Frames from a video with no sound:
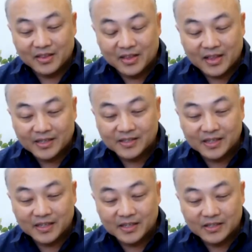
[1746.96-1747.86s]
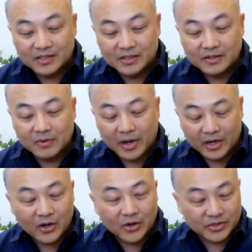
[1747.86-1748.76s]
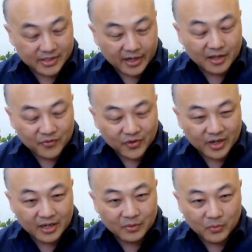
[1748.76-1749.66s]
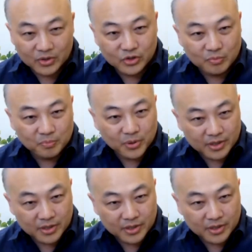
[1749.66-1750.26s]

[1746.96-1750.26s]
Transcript: the nice thing is what I call a set it and forget it. Once you put